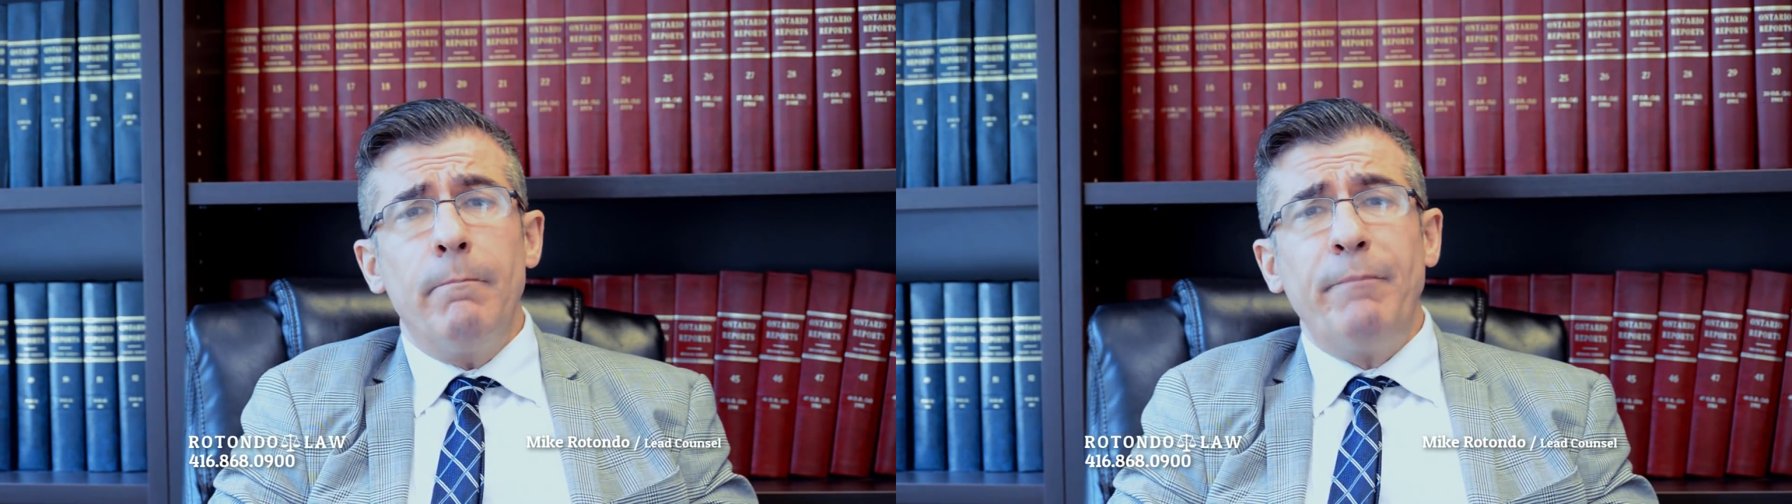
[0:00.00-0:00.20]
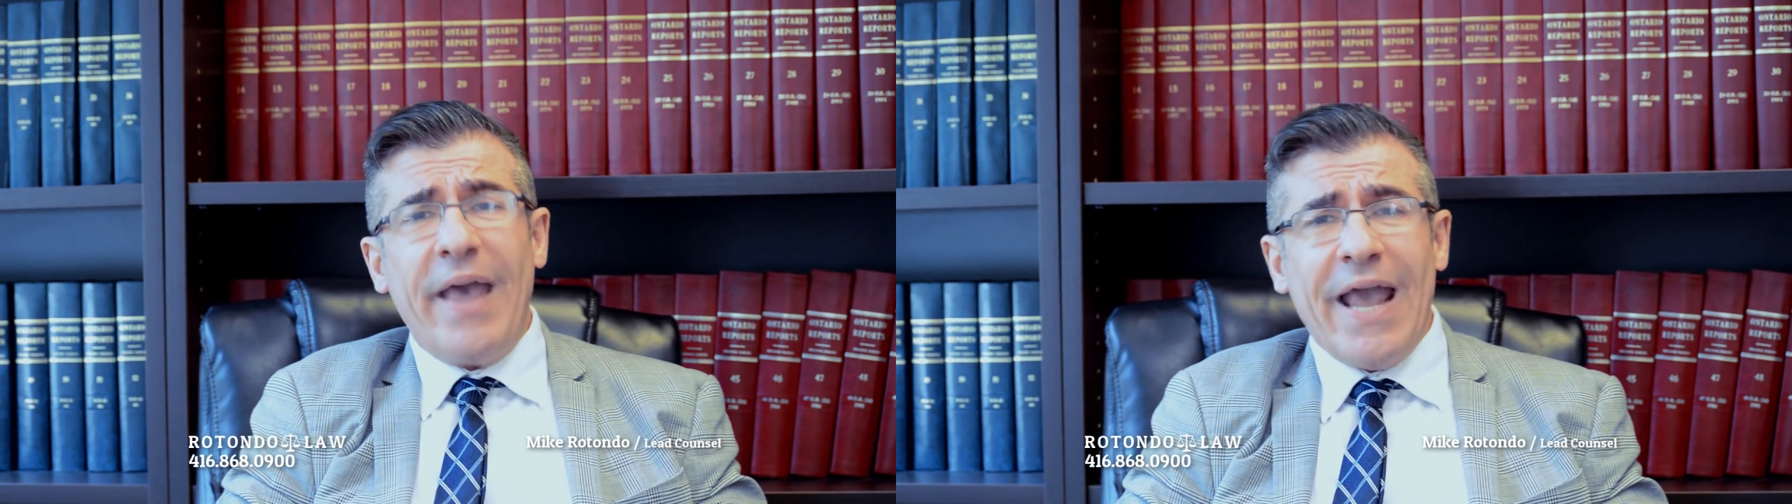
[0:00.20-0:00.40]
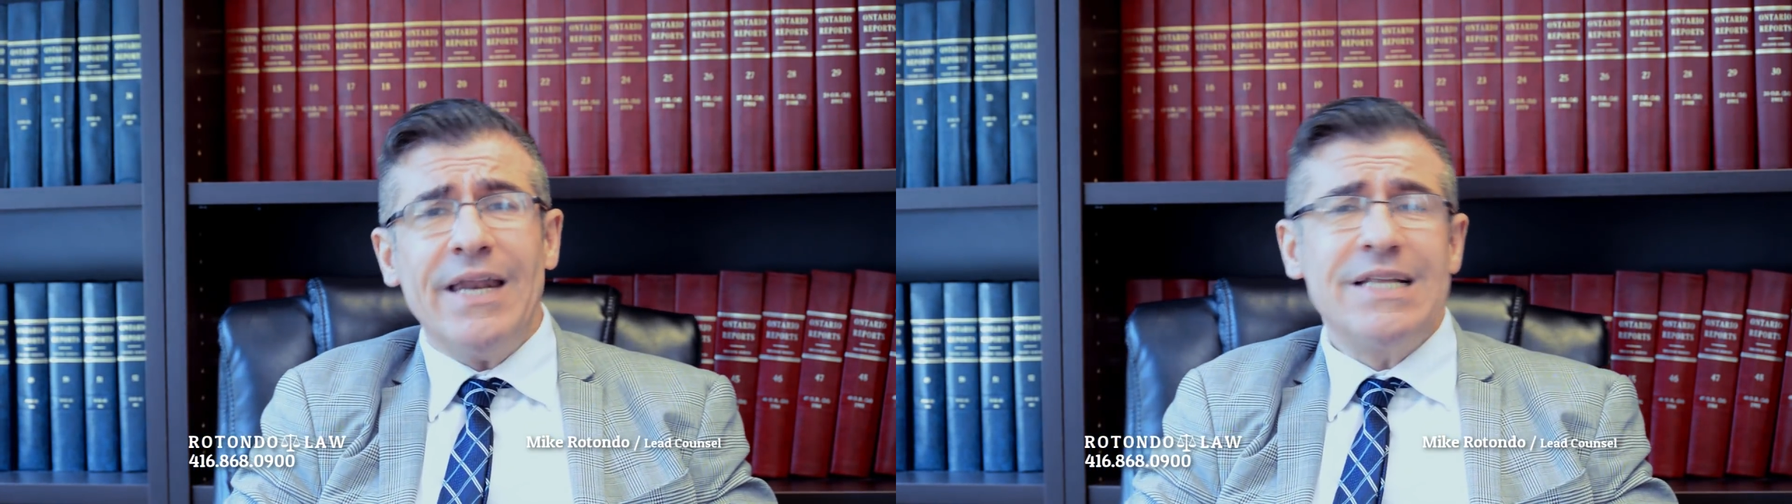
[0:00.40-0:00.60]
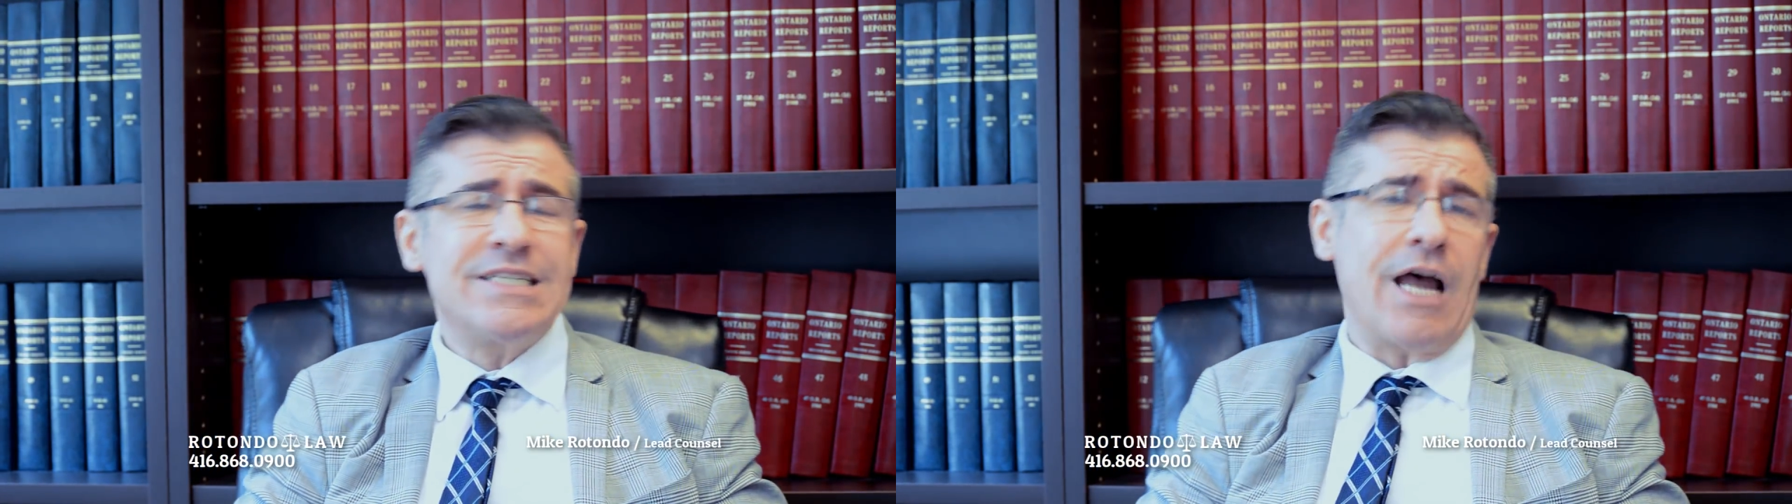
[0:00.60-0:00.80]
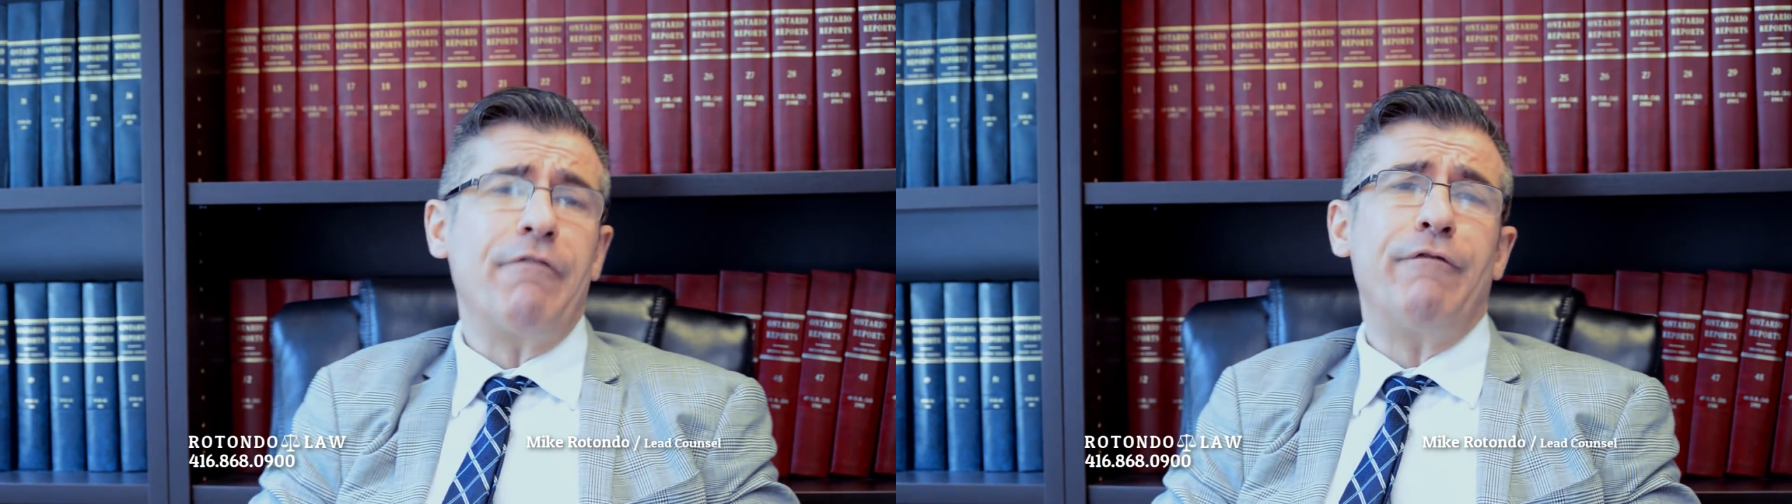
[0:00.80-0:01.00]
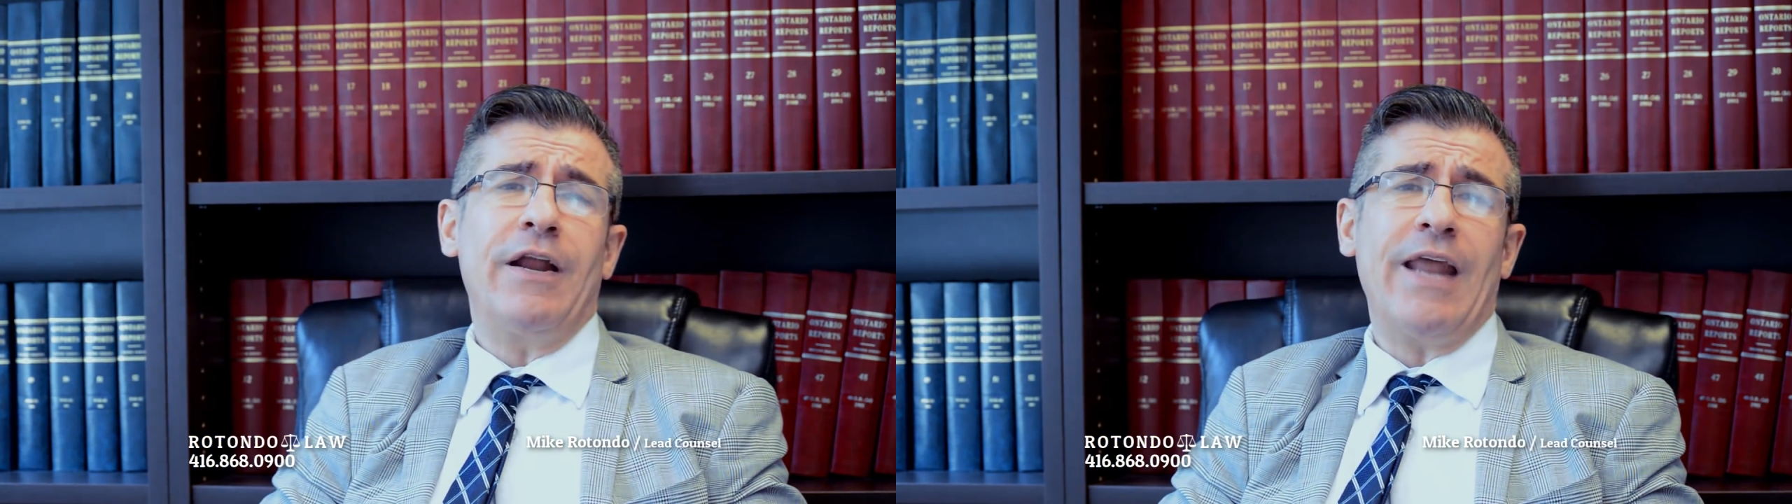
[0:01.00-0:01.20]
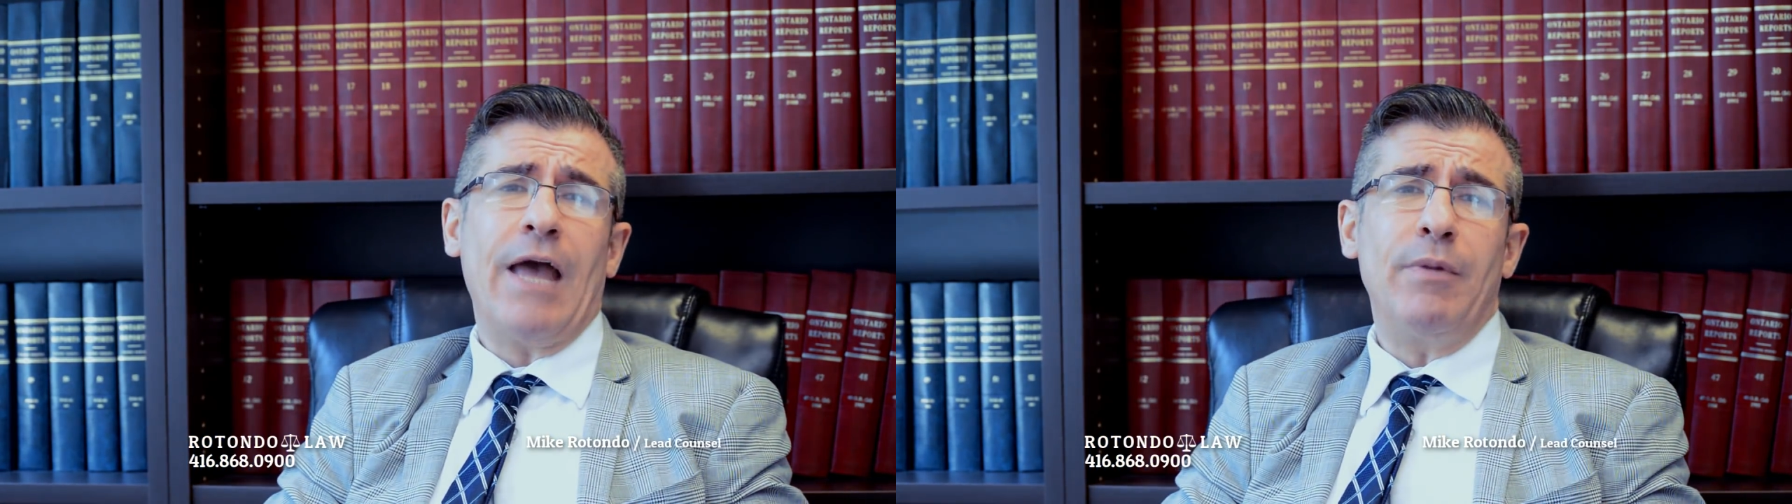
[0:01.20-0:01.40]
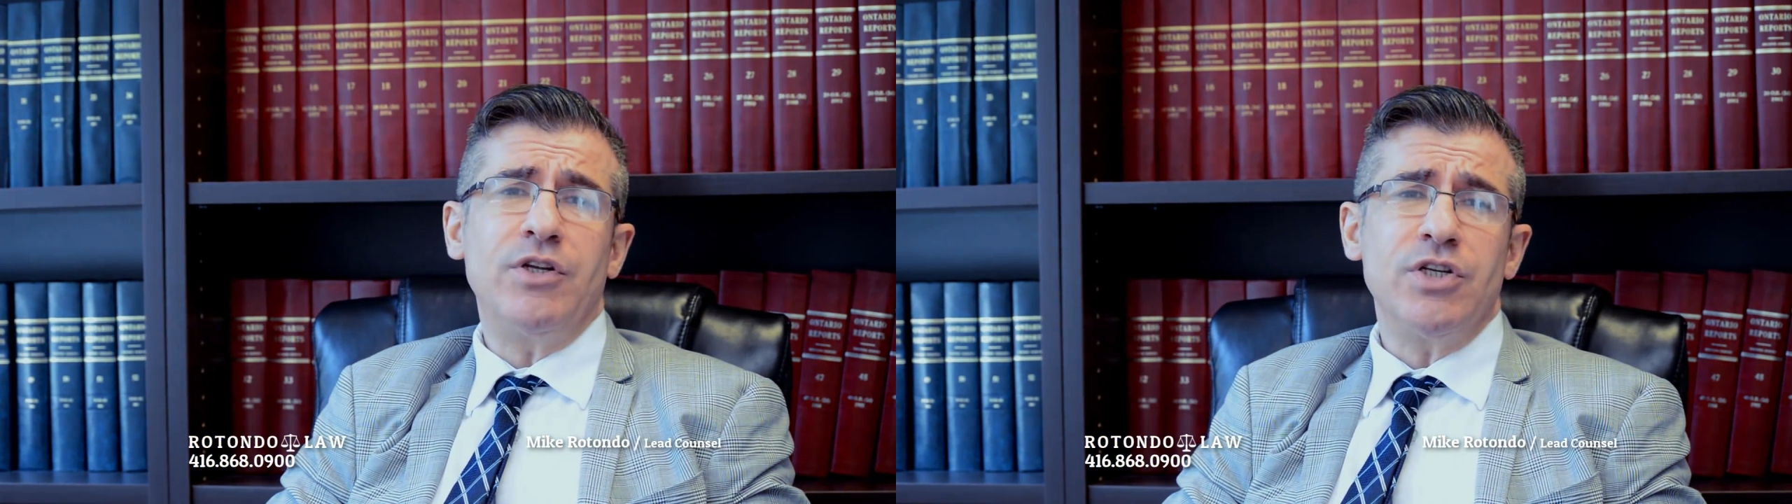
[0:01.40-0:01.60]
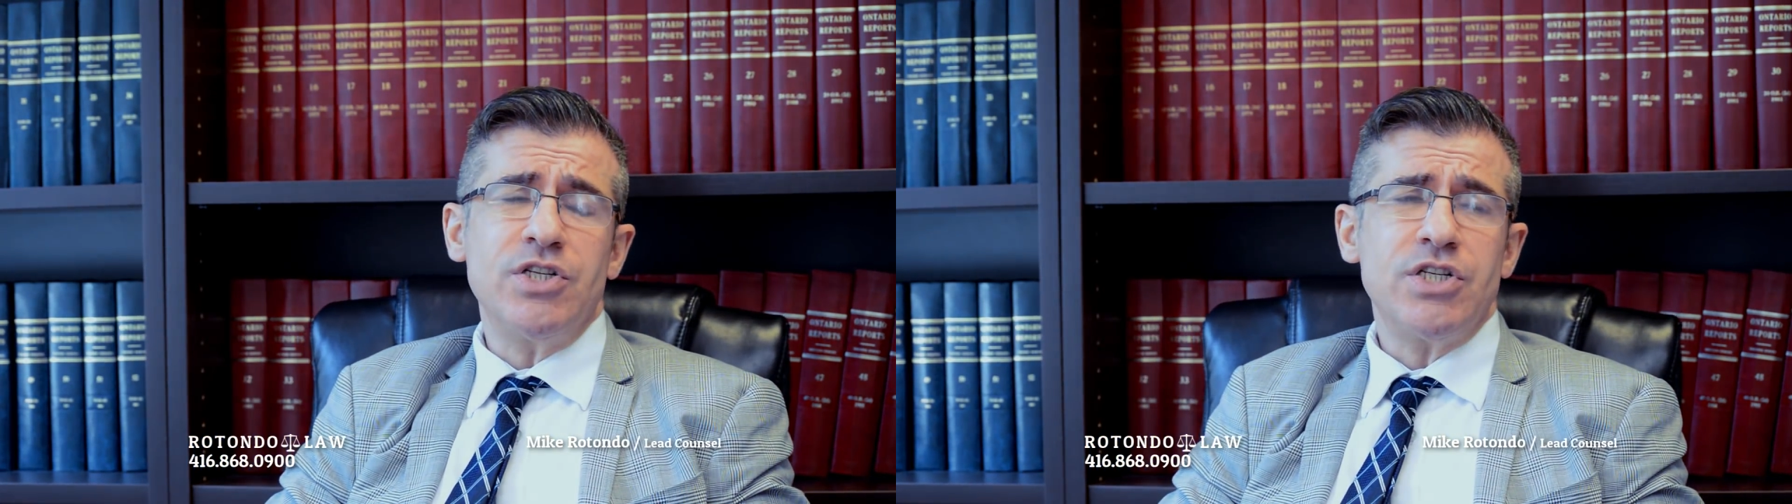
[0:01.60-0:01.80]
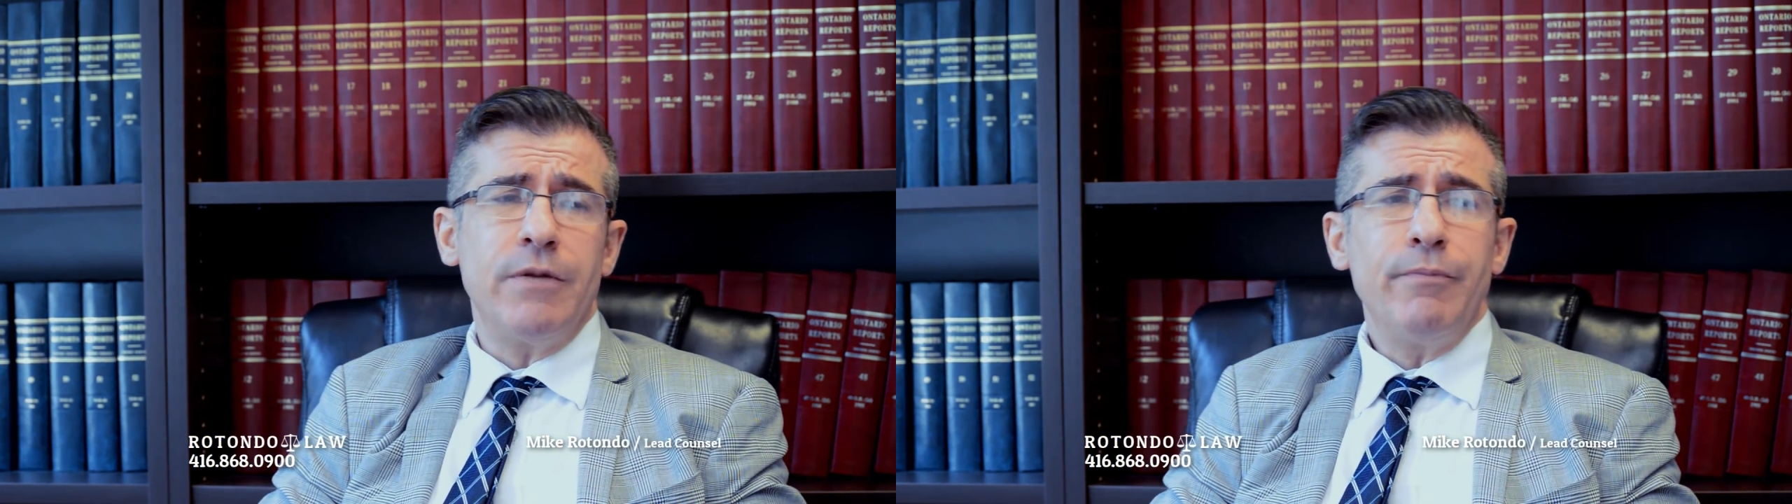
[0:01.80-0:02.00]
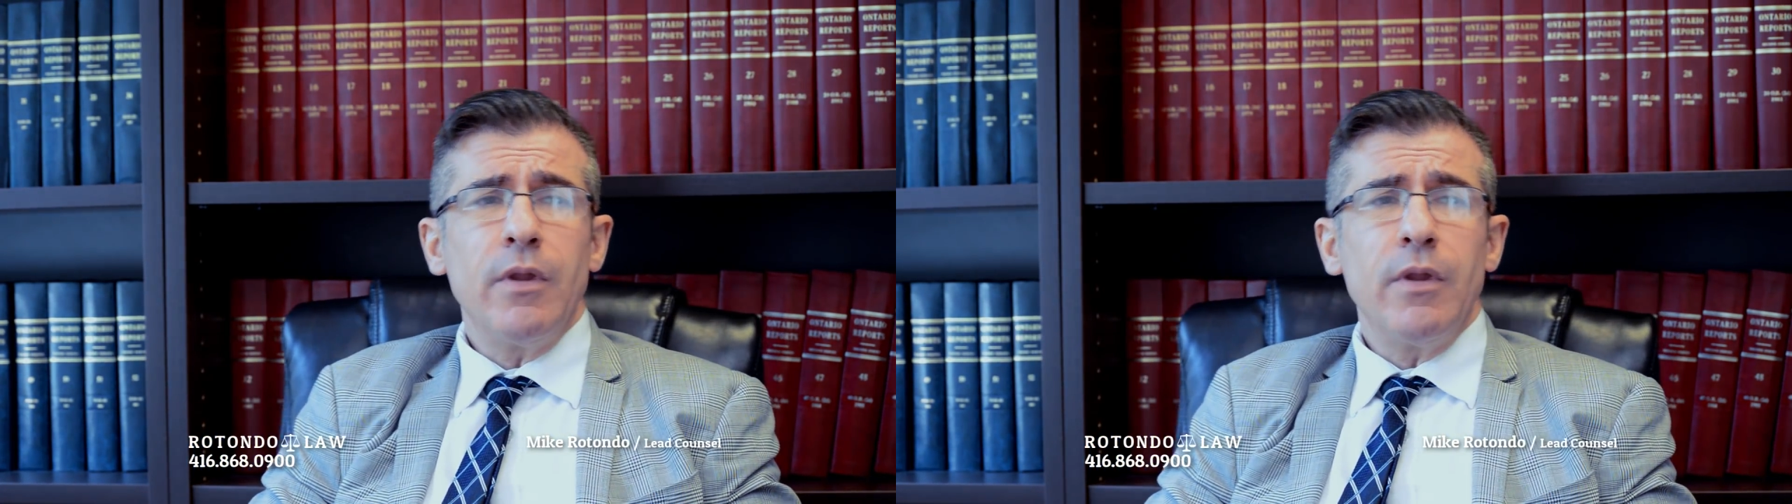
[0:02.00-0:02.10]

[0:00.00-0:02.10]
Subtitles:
pain and suffering damages